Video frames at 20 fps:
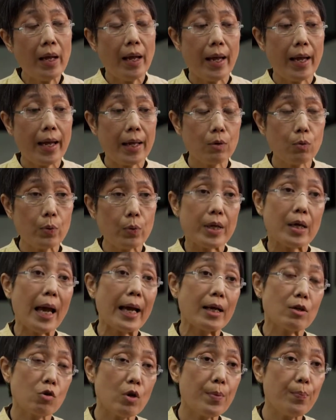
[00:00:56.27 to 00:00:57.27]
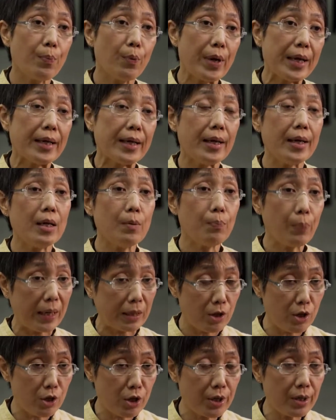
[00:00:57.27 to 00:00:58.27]
and we actually bring in
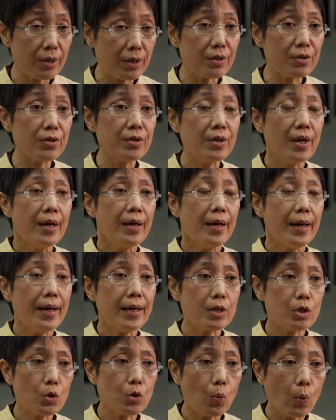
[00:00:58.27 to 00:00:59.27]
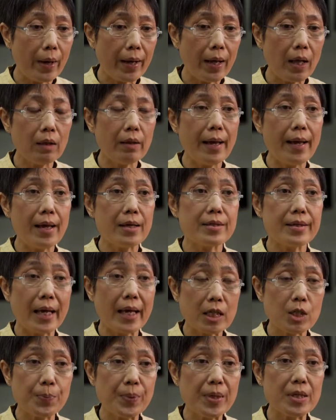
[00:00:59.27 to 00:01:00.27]
practitioners as well as
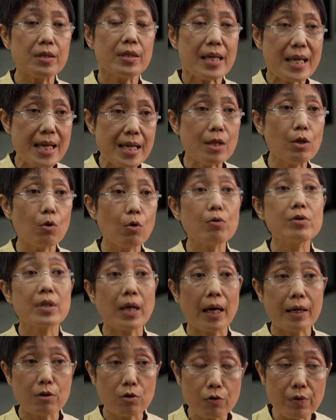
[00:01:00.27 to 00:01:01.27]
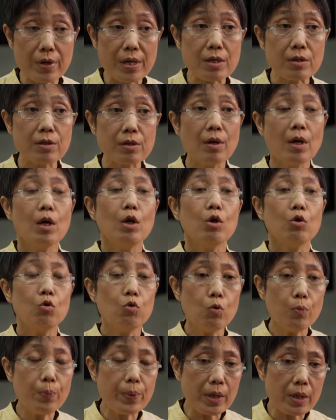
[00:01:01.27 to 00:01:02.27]
experts in those countries
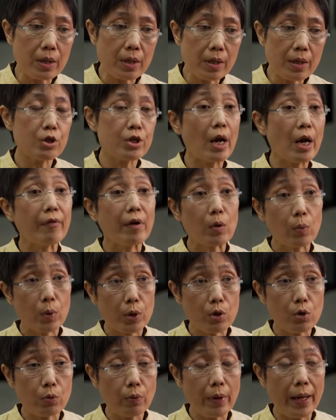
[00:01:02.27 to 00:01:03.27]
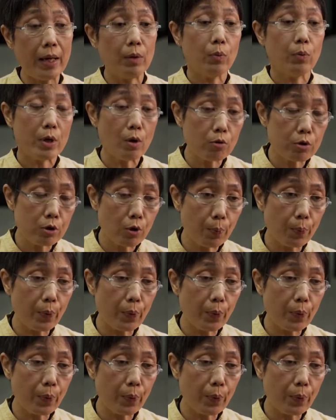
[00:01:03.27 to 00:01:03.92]
to be sharing with you. And we also